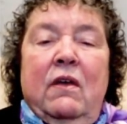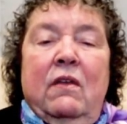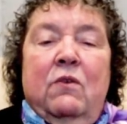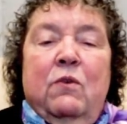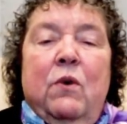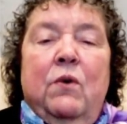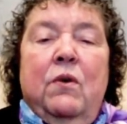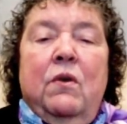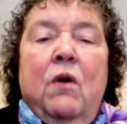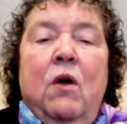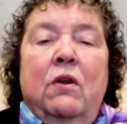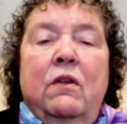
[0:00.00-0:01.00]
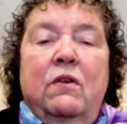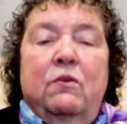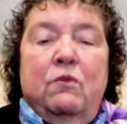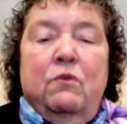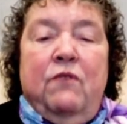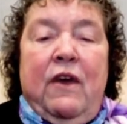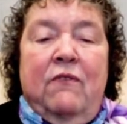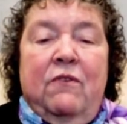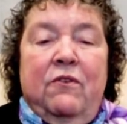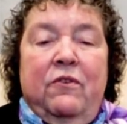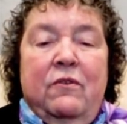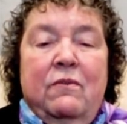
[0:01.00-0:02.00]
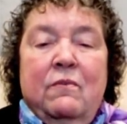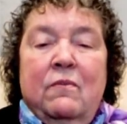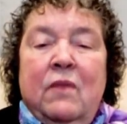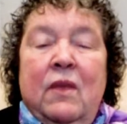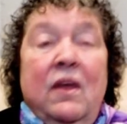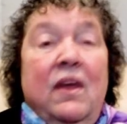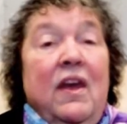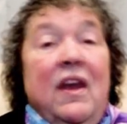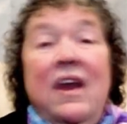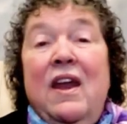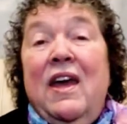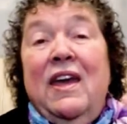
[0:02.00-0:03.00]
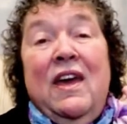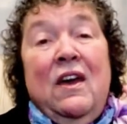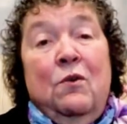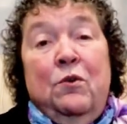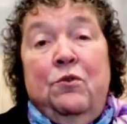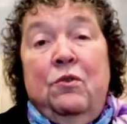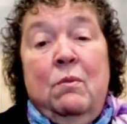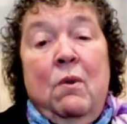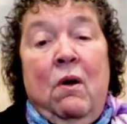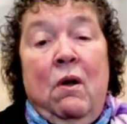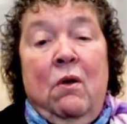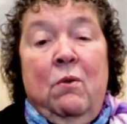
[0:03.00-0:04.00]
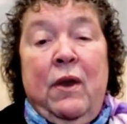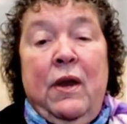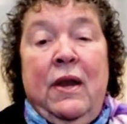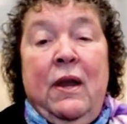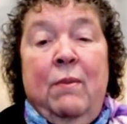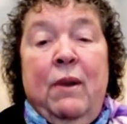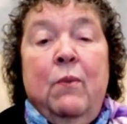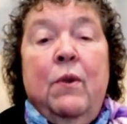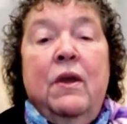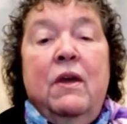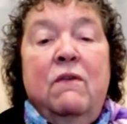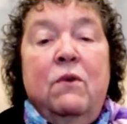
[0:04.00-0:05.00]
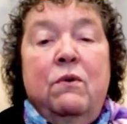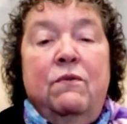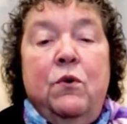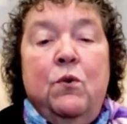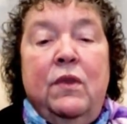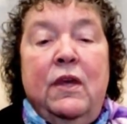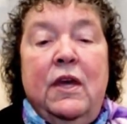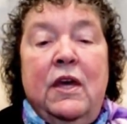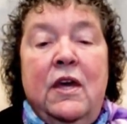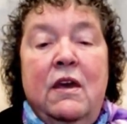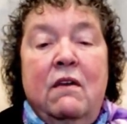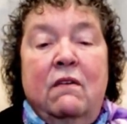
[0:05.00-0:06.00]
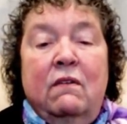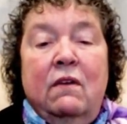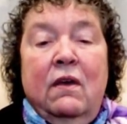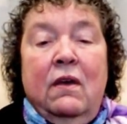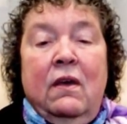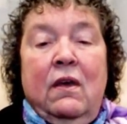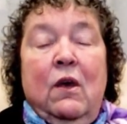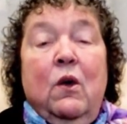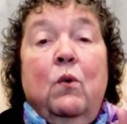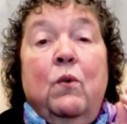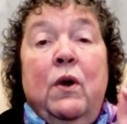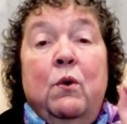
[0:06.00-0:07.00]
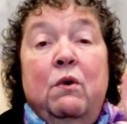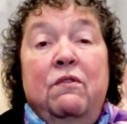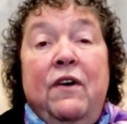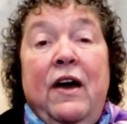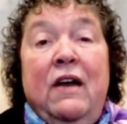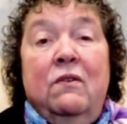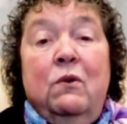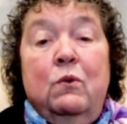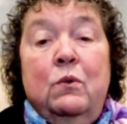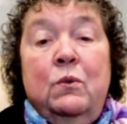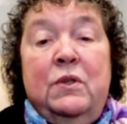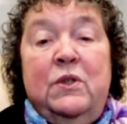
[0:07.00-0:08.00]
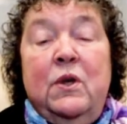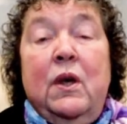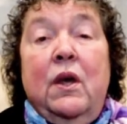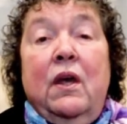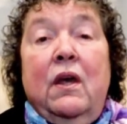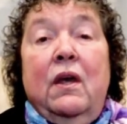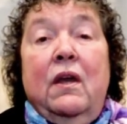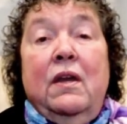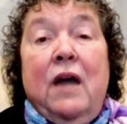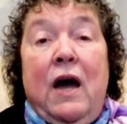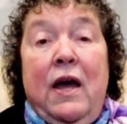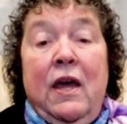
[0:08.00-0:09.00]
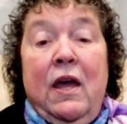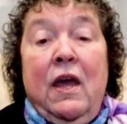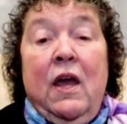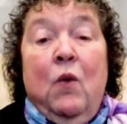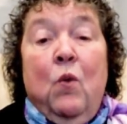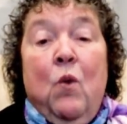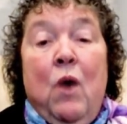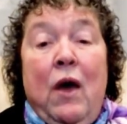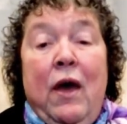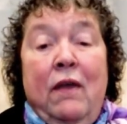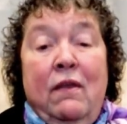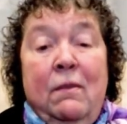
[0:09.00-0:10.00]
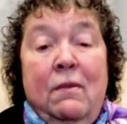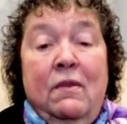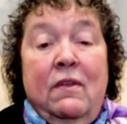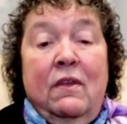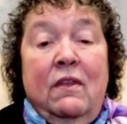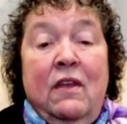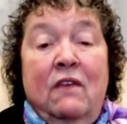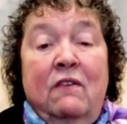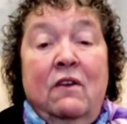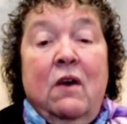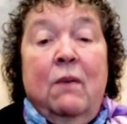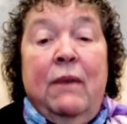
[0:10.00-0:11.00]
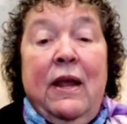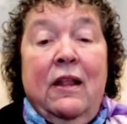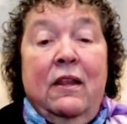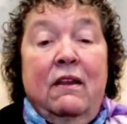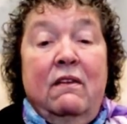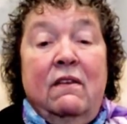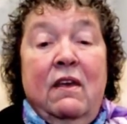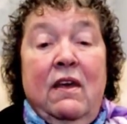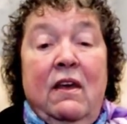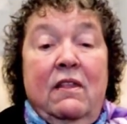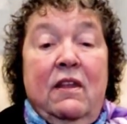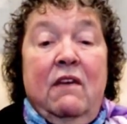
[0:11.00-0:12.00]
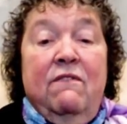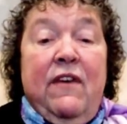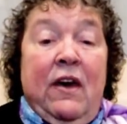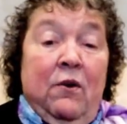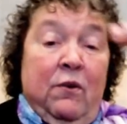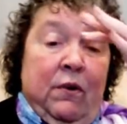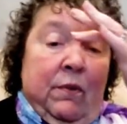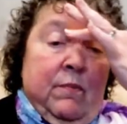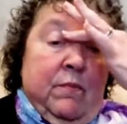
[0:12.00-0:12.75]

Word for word: throughout all of these revivals and I, I can't go through them all right now, but I want to give you a few of the keys when a revival was dying and why. Some of the th things, the commonalities that I found.